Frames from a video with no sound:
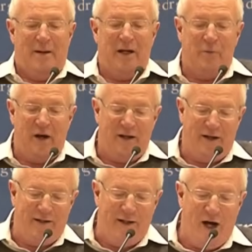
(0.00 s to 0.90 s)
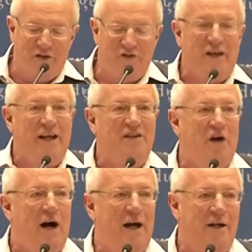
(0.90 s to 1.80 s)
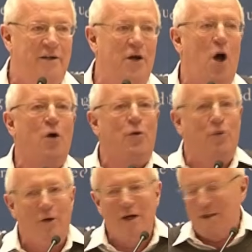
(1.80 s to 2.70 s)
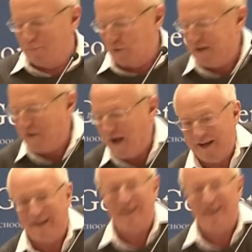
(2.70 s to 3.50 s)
Anyway, at last I get to Ireland. Whew, breathe in.